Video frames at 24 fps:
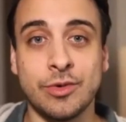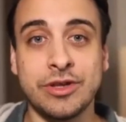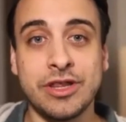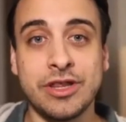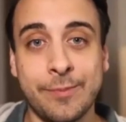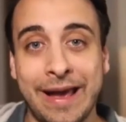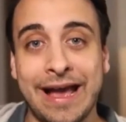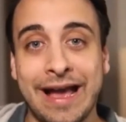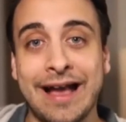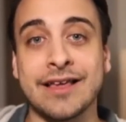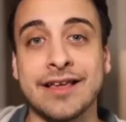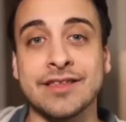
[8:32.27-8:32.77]
when
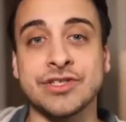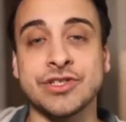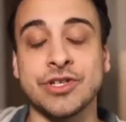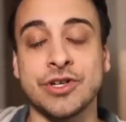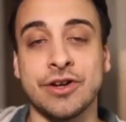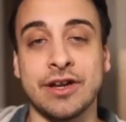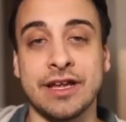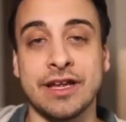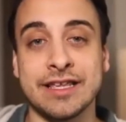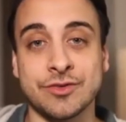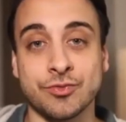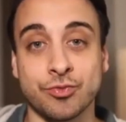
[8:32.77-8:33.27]
the pastor
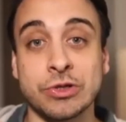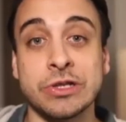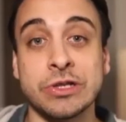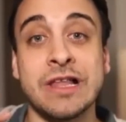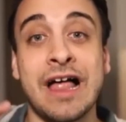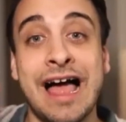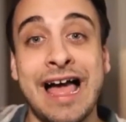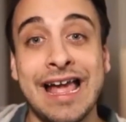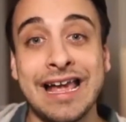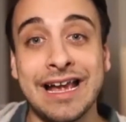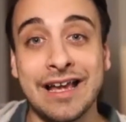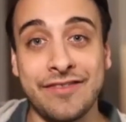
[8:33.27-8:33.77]
is
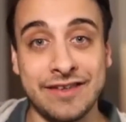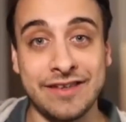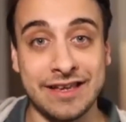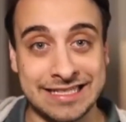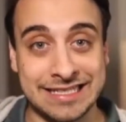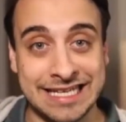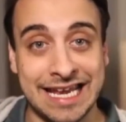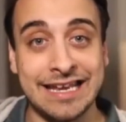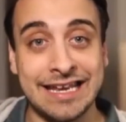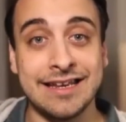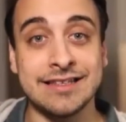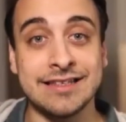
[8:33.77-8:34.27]
relying on the
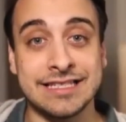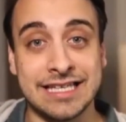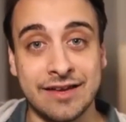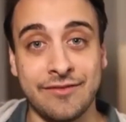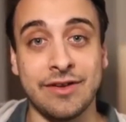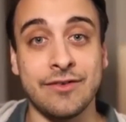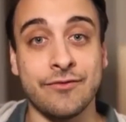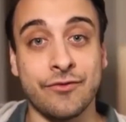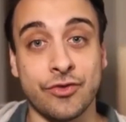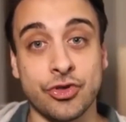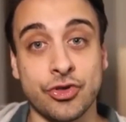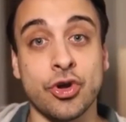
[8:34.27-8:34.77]
attendees
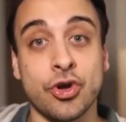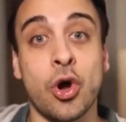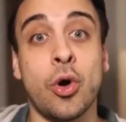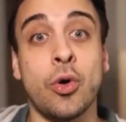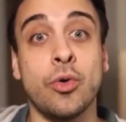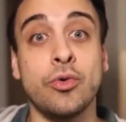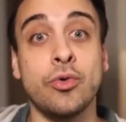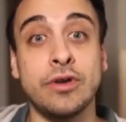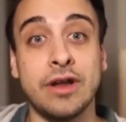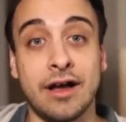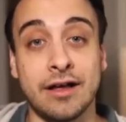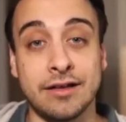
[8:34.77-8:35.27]
giving for their
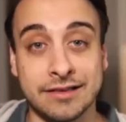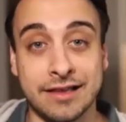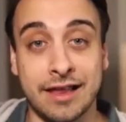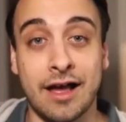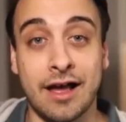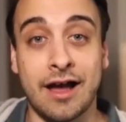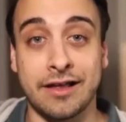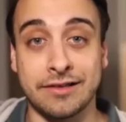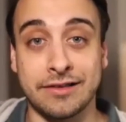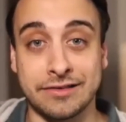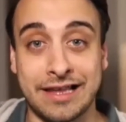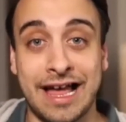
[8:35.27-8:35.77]
own
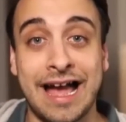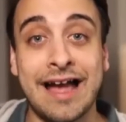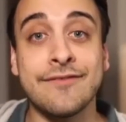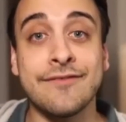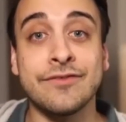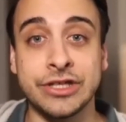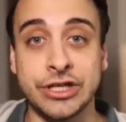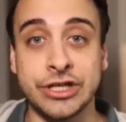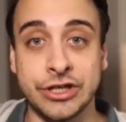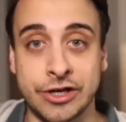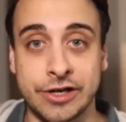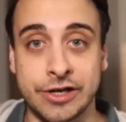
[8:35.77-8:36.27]

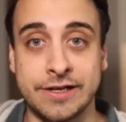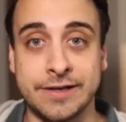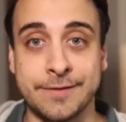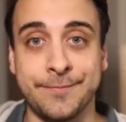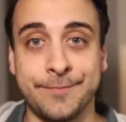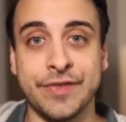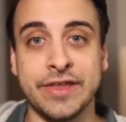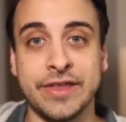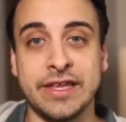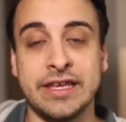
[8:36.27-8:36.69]
livelihood.